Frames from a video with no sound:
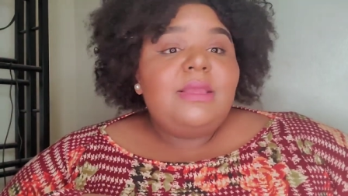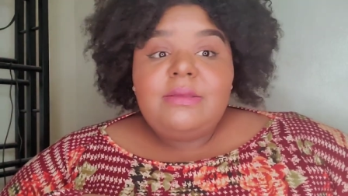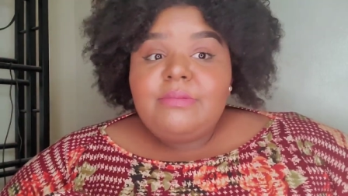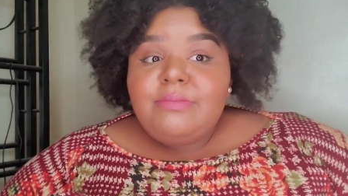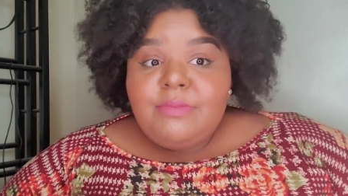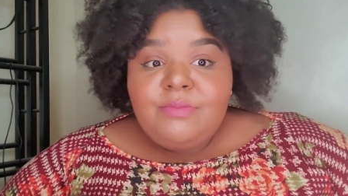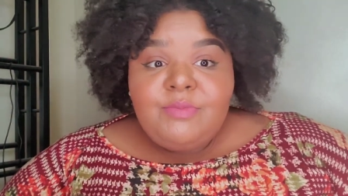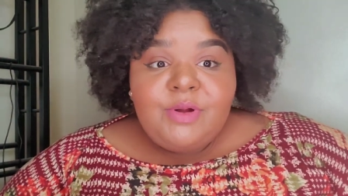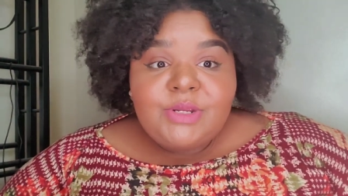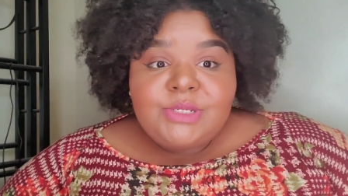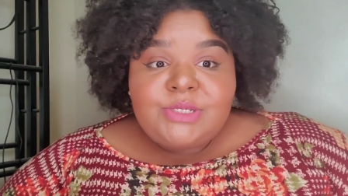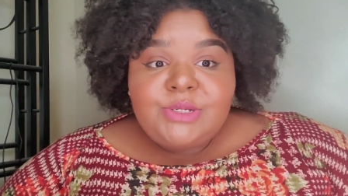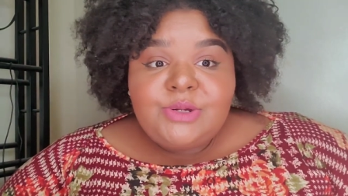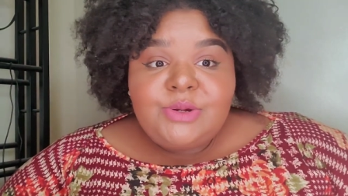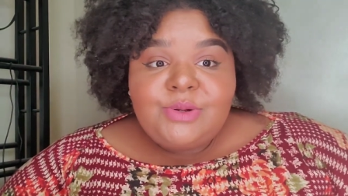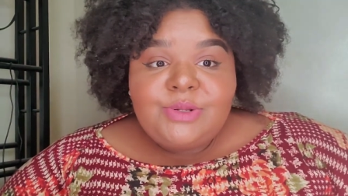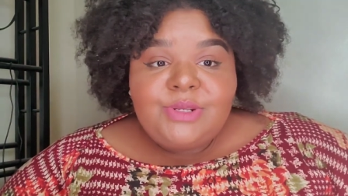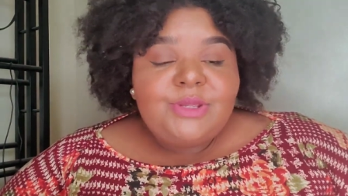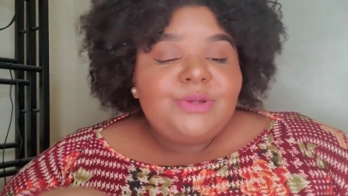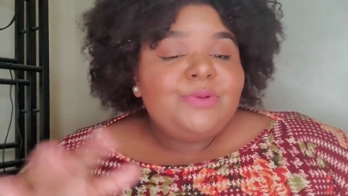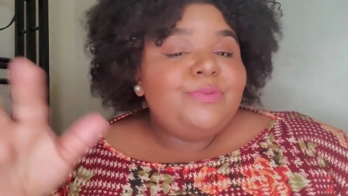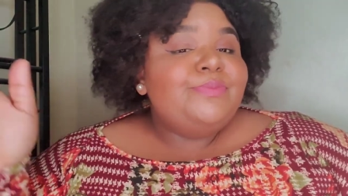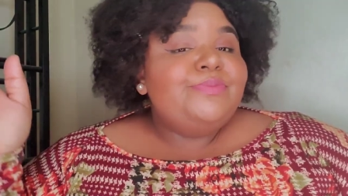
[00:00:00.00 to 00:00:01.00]
What you
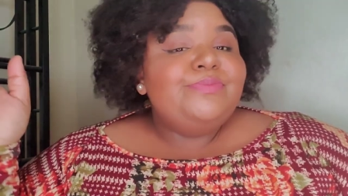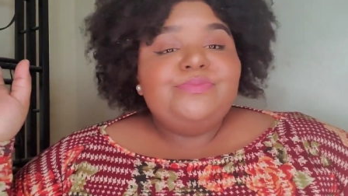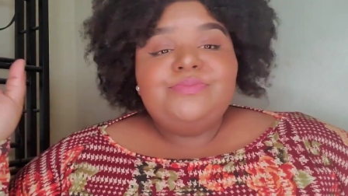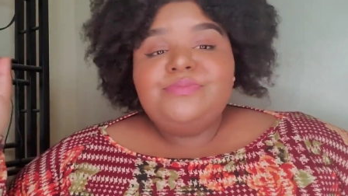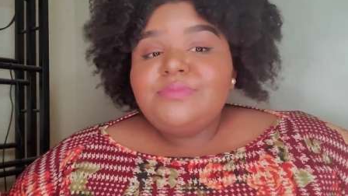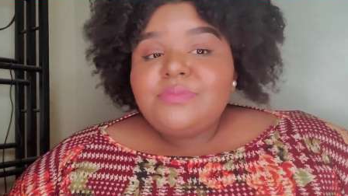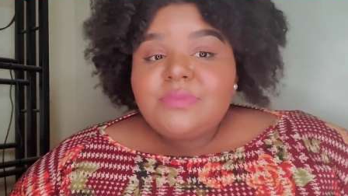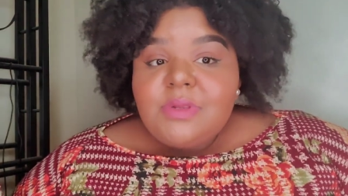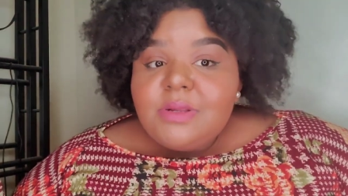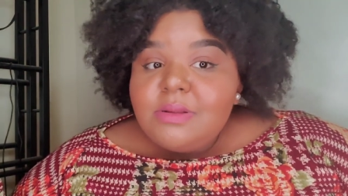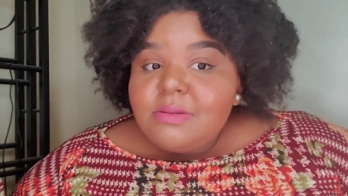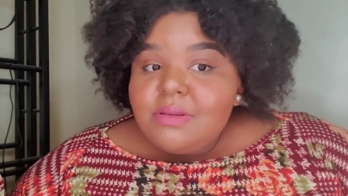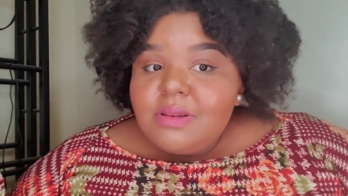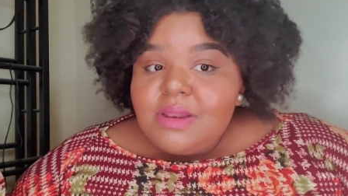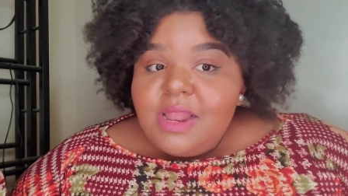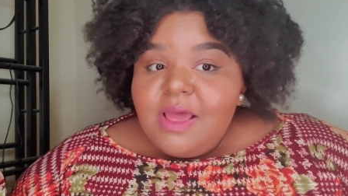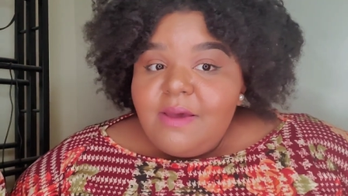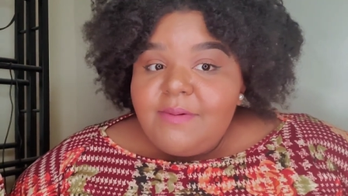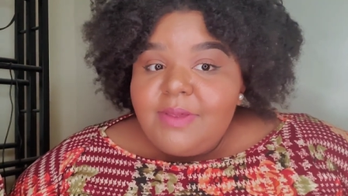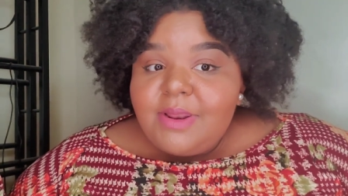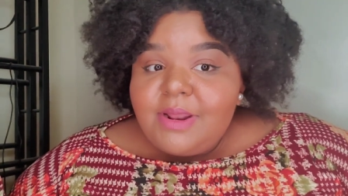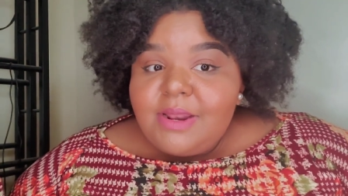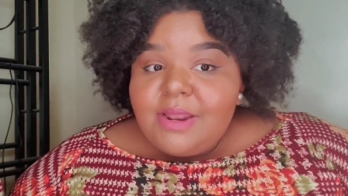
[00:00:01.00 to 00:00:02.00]
gonna do?
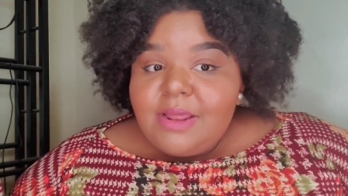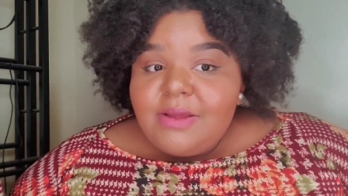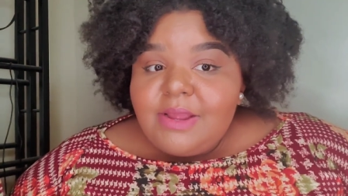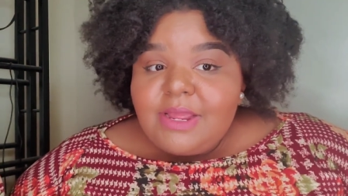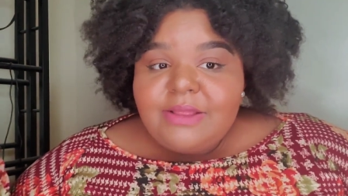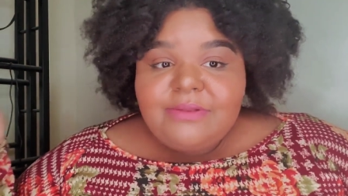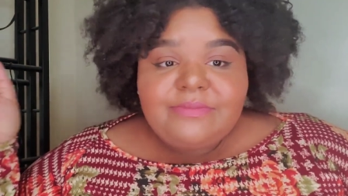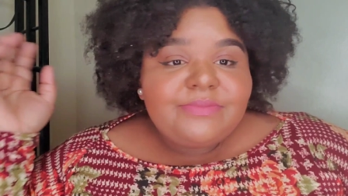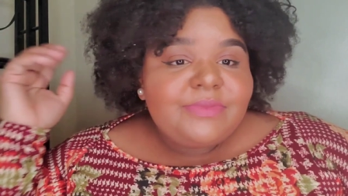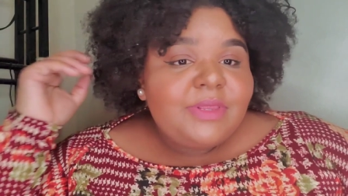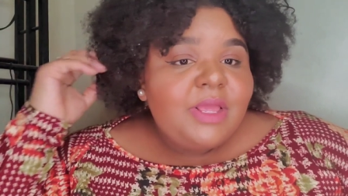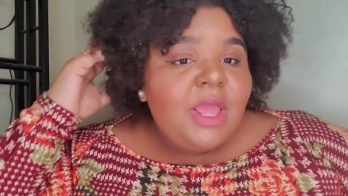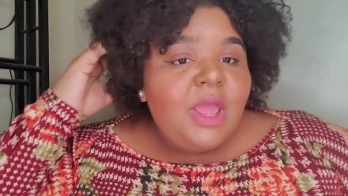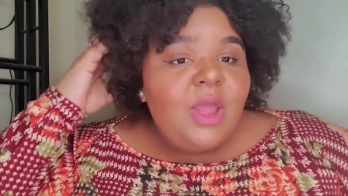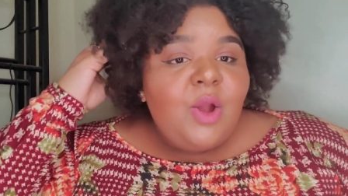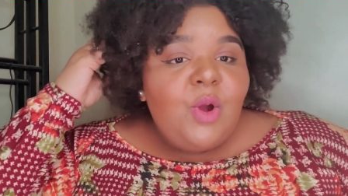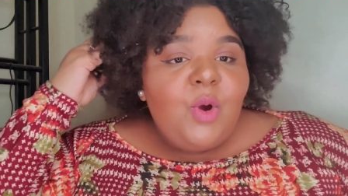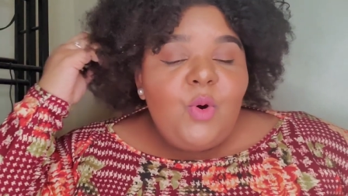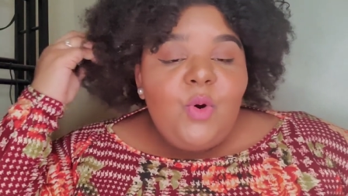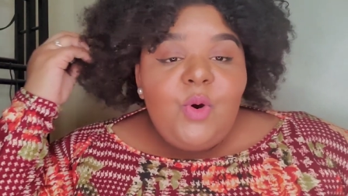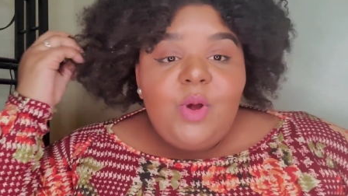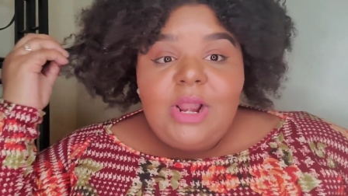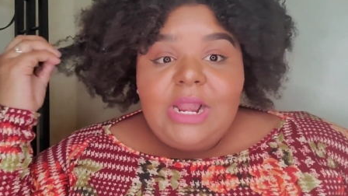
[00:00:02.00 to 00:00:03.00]
Love it or like it,
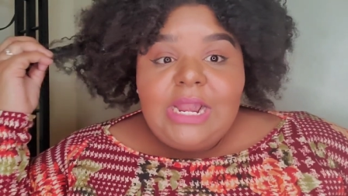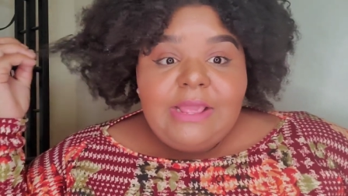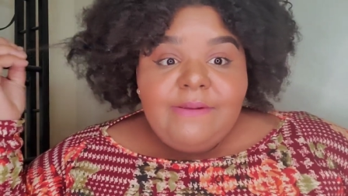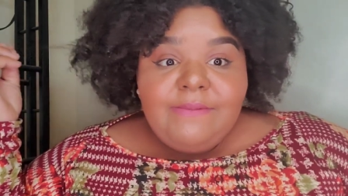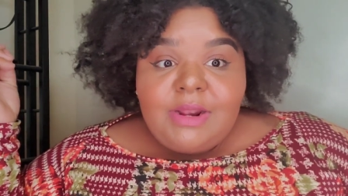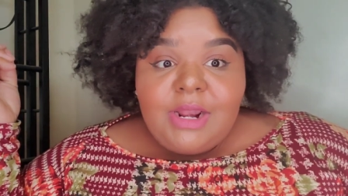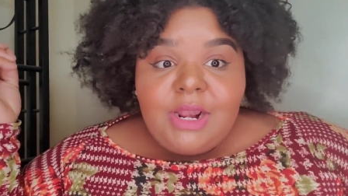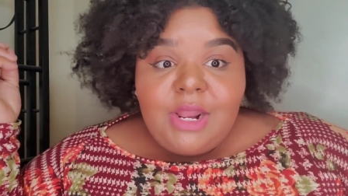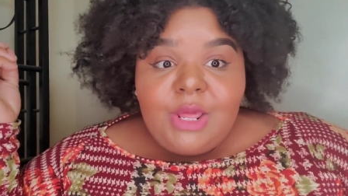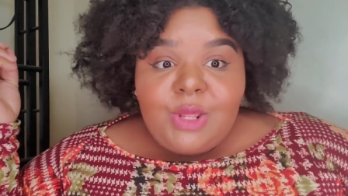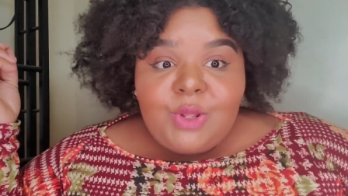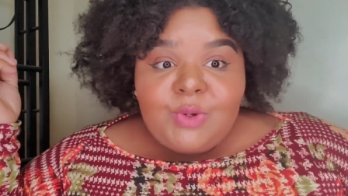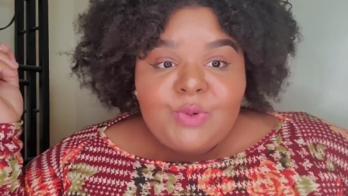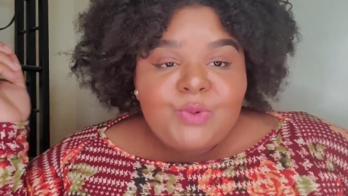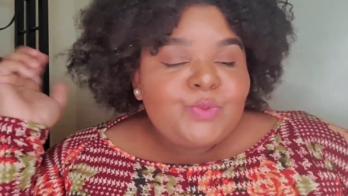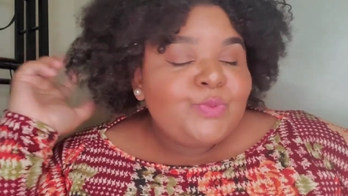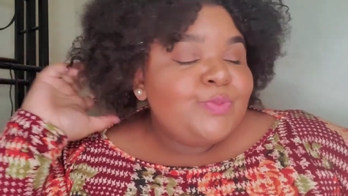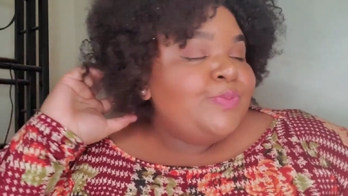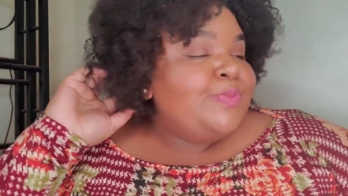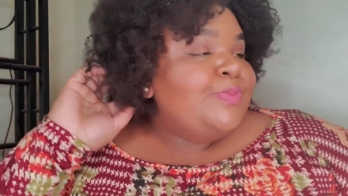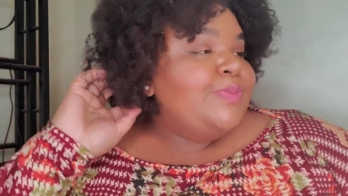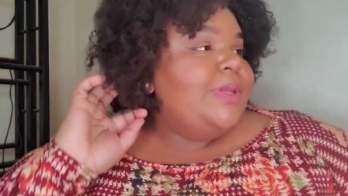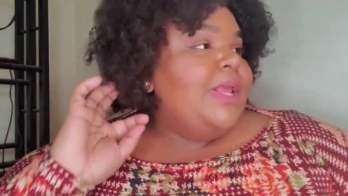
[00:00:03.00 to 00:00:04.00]
or leave it
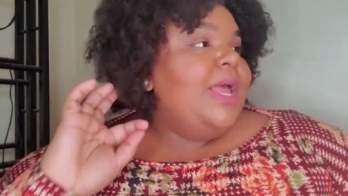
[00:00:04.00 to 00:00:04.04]
alone.